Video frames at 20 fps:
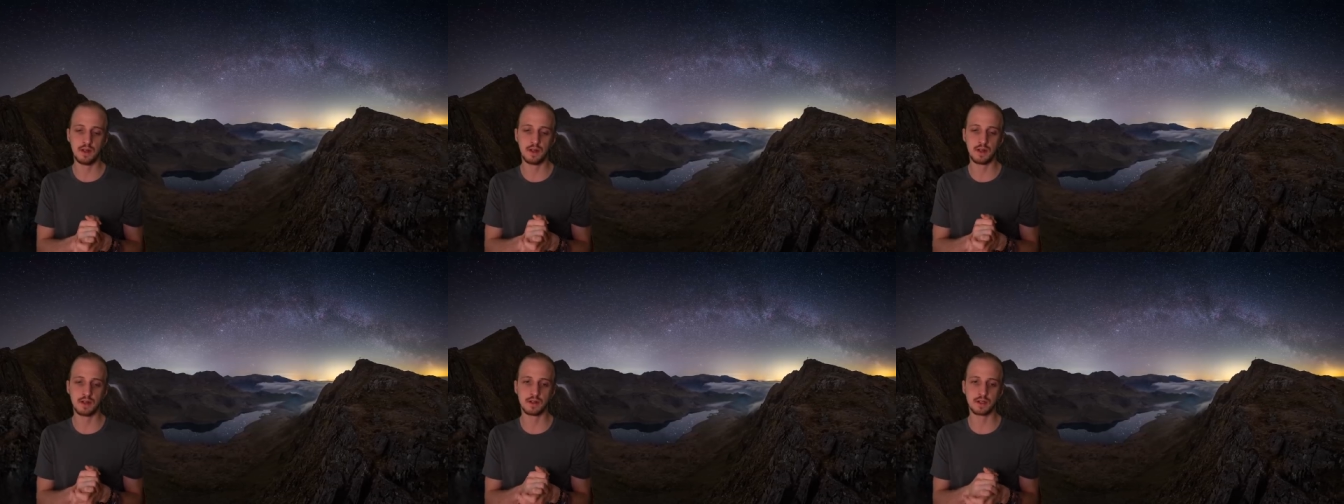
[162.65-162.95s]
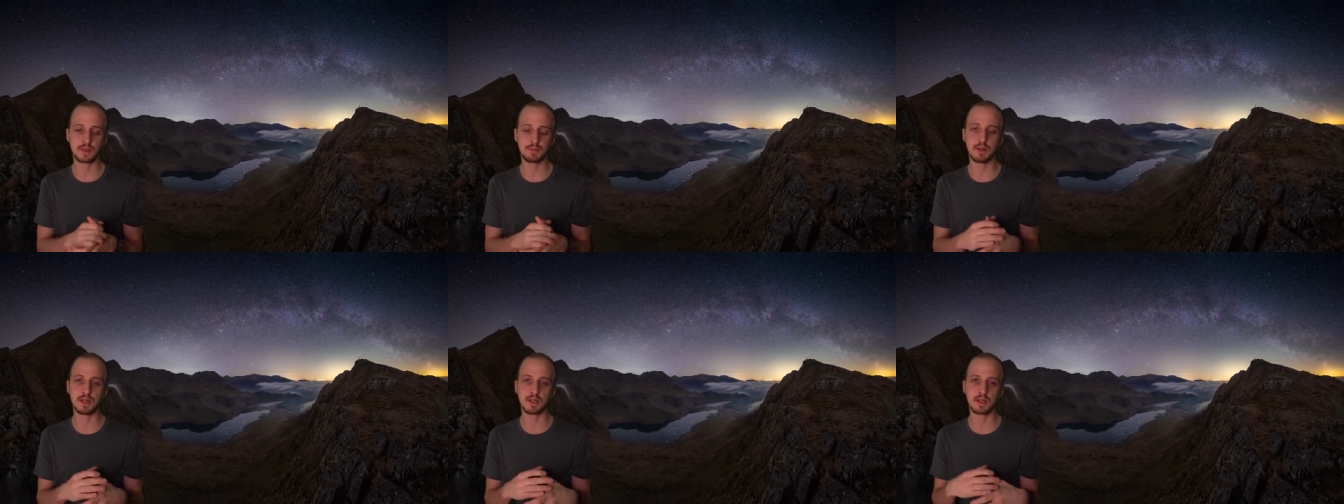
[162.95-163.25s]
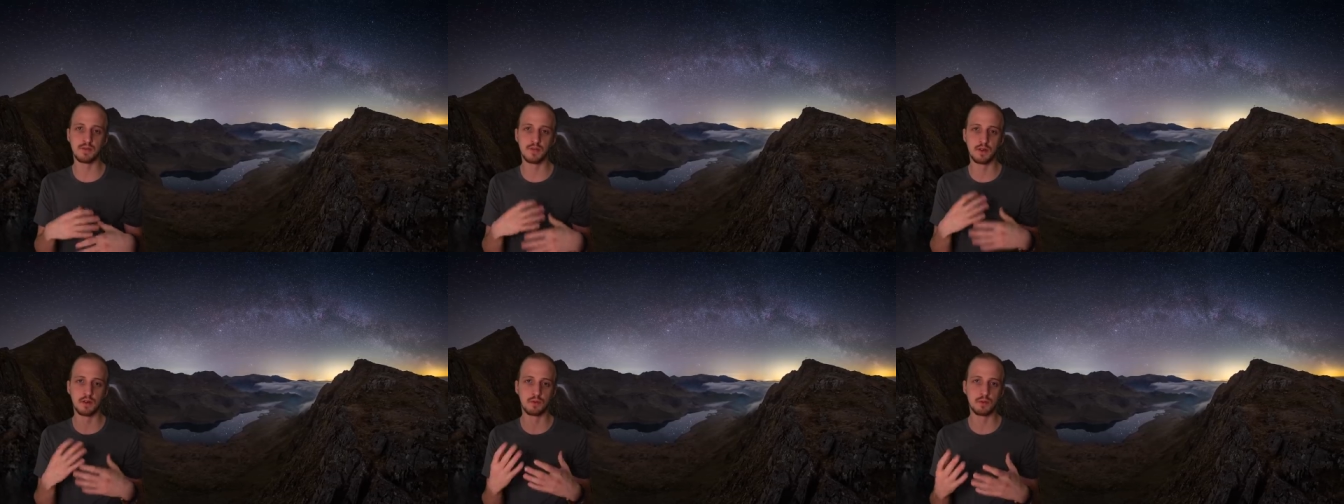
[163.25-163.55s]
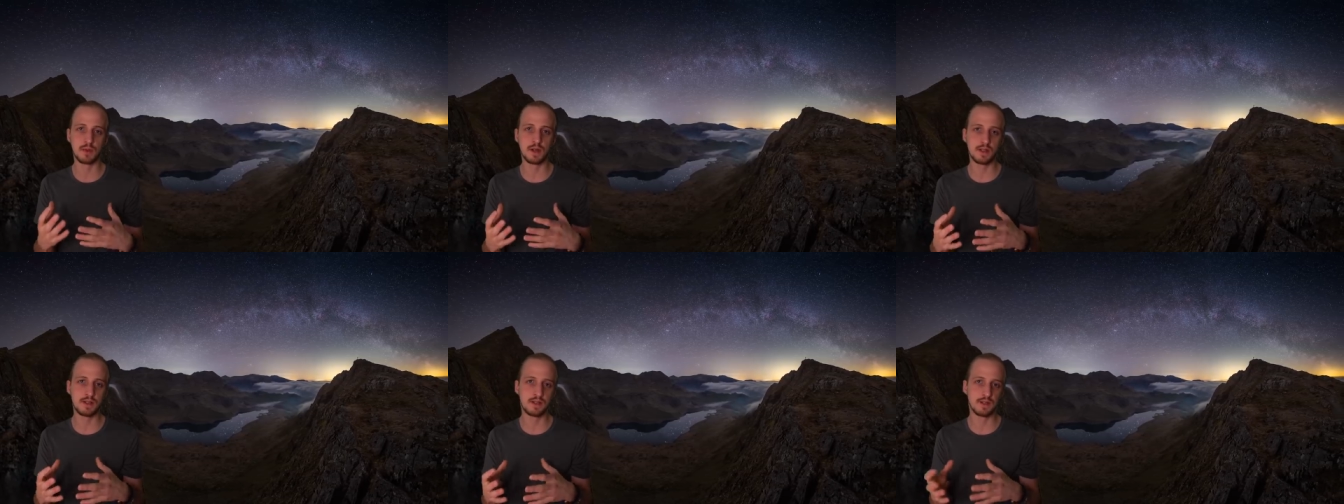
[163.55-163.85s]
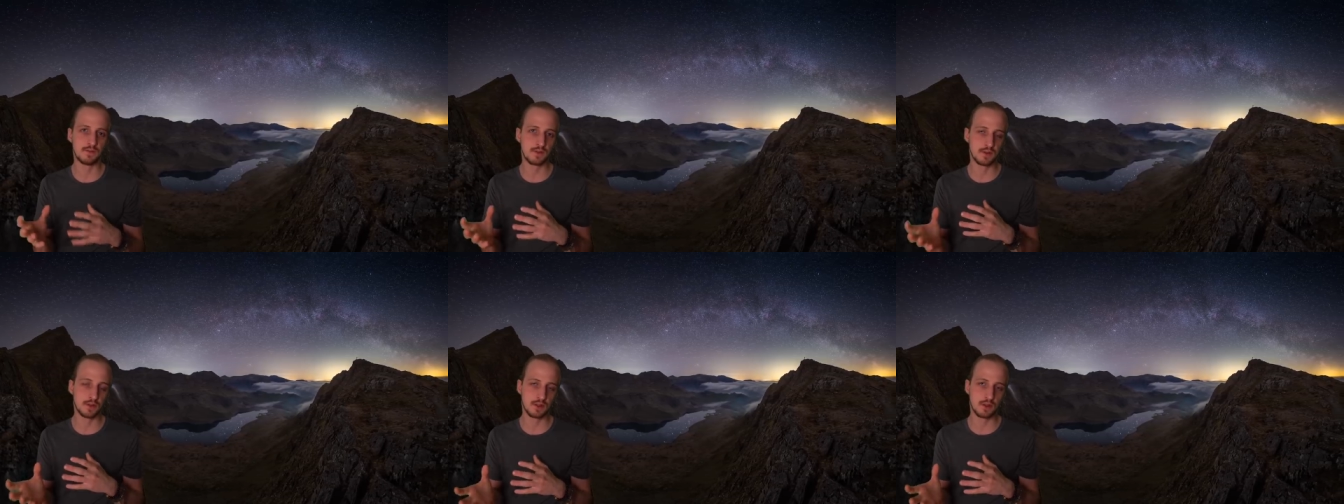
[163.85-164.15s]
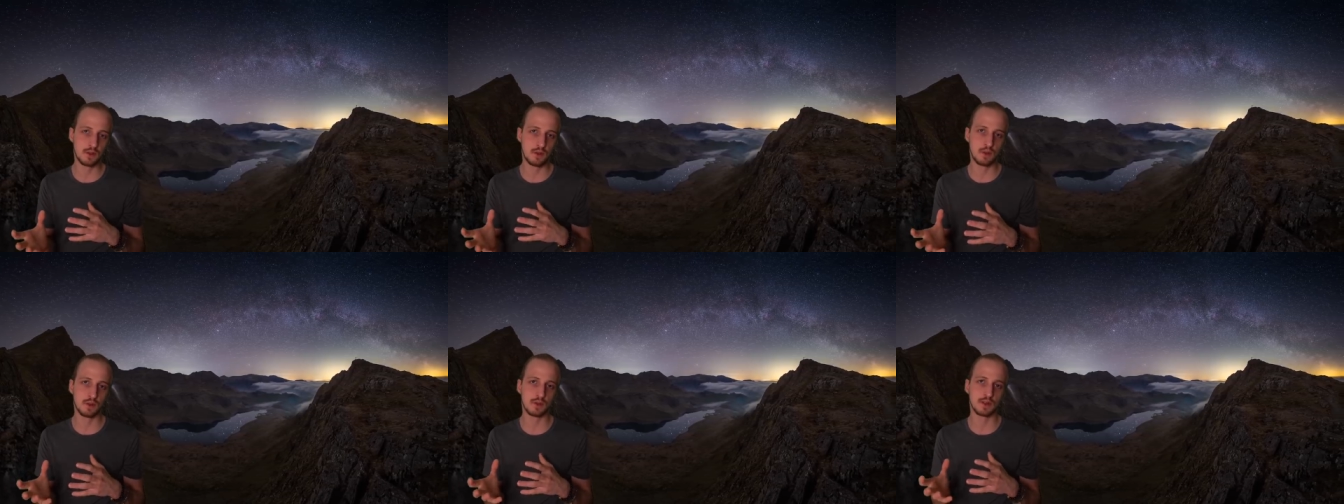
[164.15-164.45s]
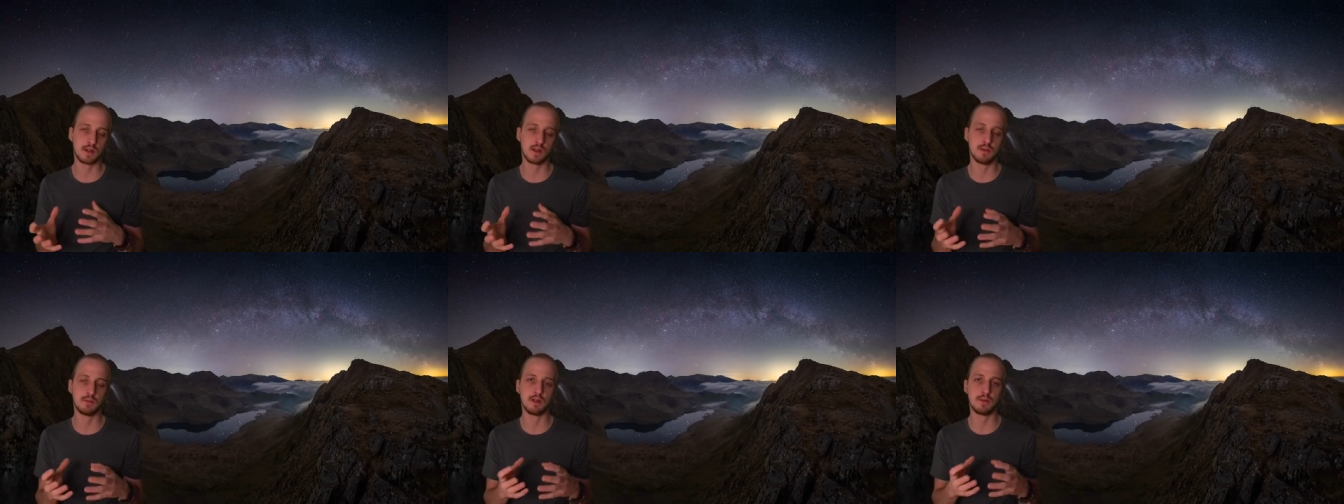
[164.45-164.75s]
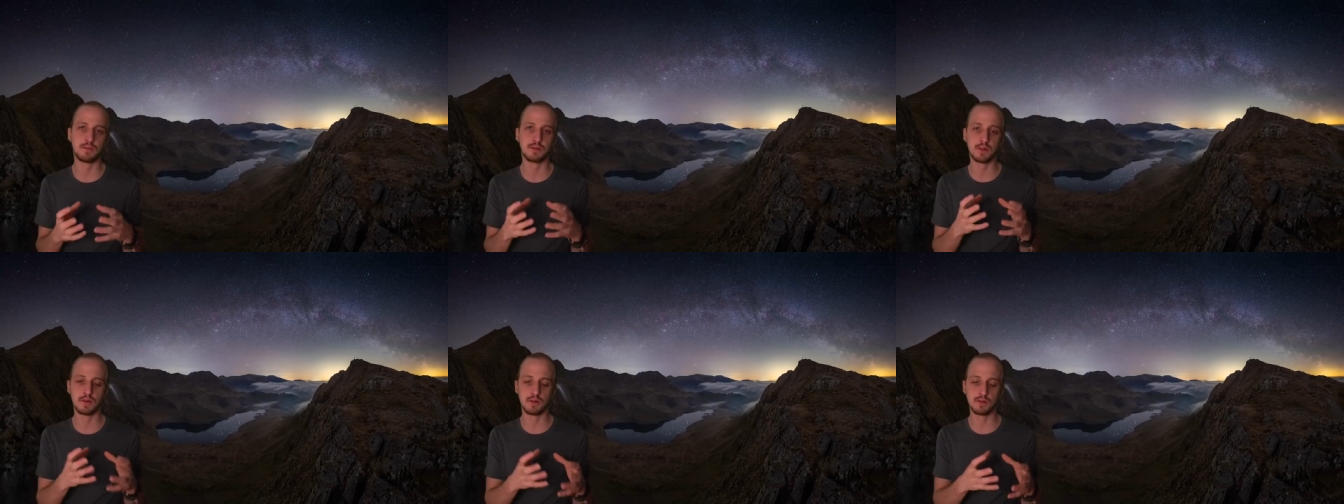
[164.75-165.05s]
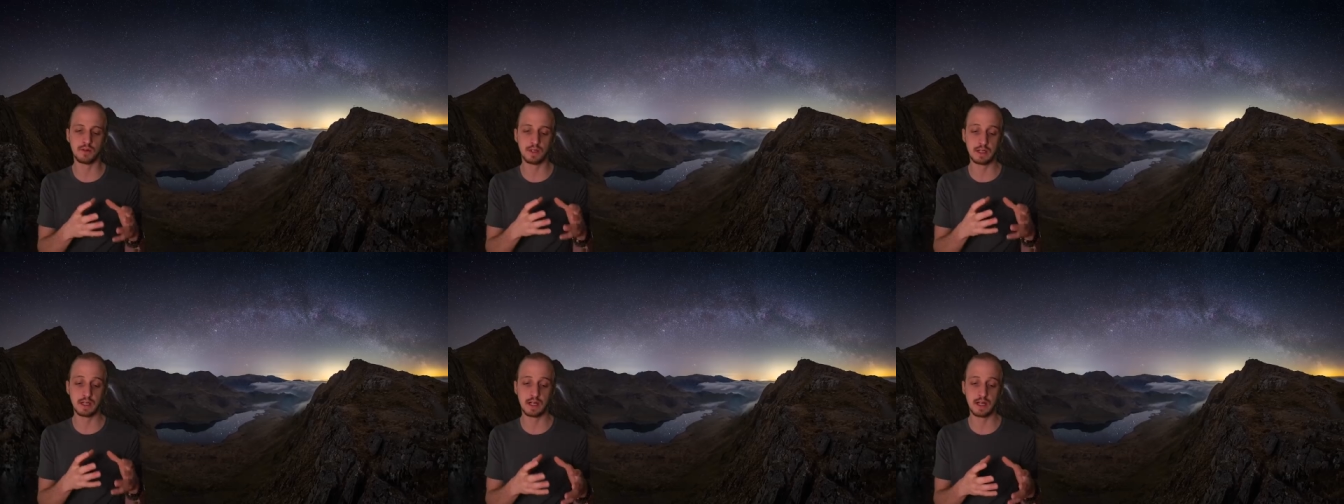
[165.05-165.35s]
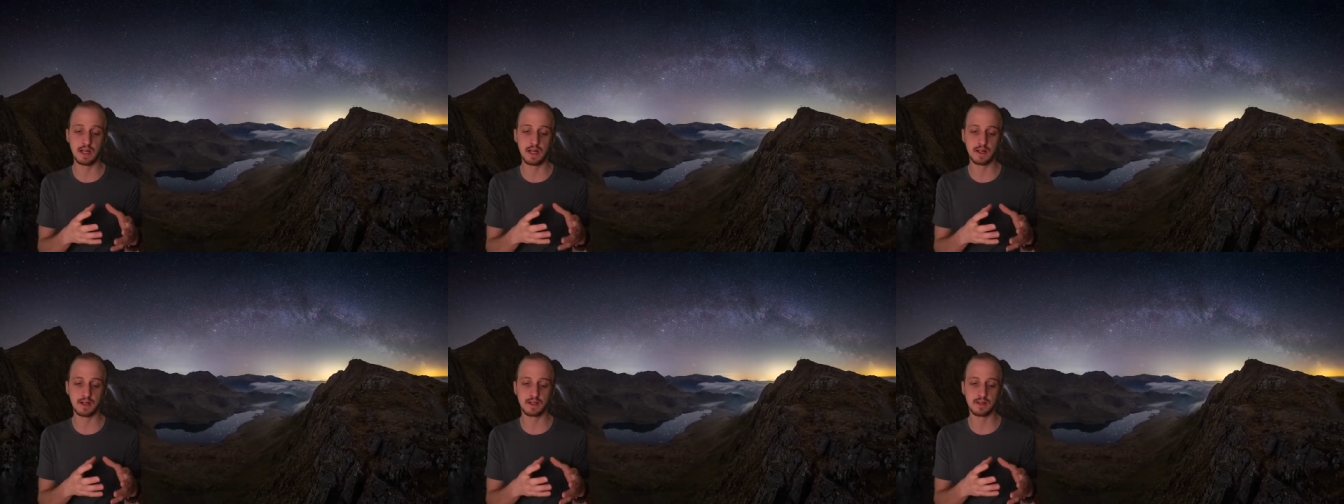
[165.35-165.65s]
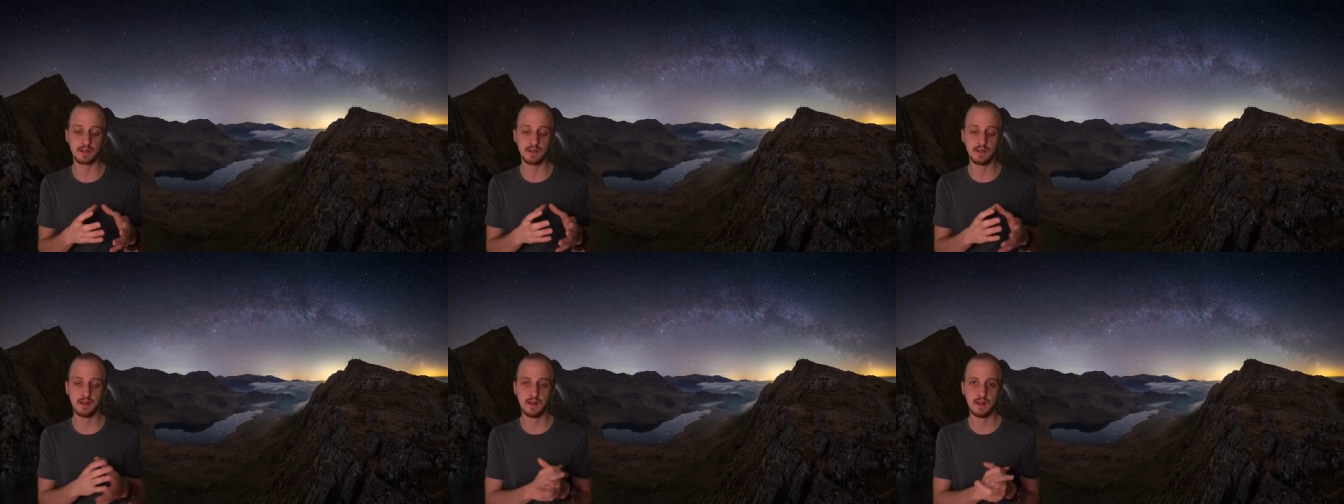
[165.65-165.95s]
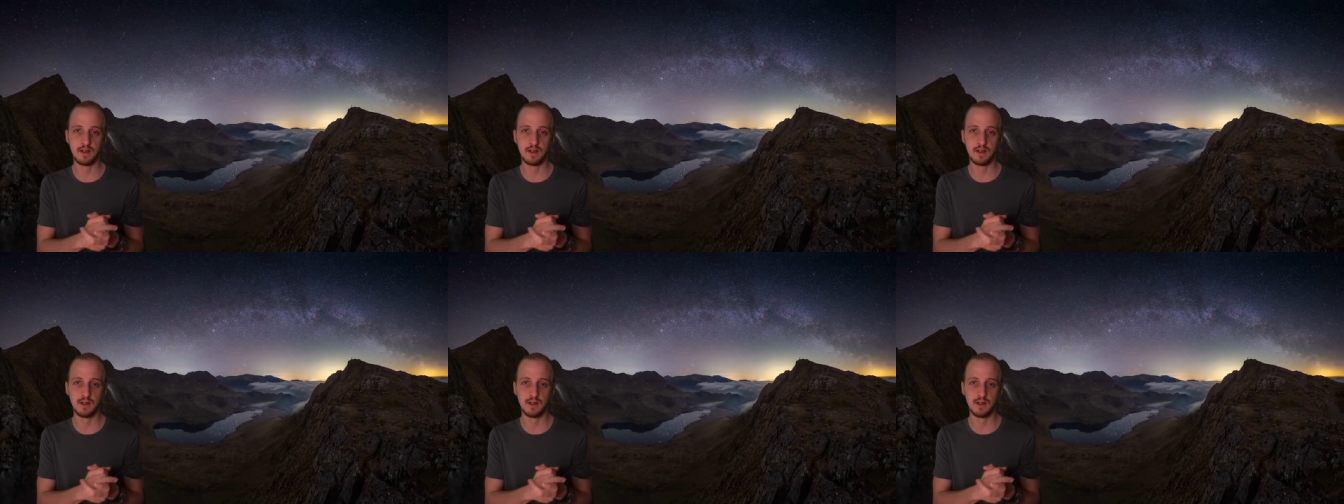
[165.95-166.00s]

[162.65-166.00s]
you know, especially if you're waiting for the core to come up, don't neglect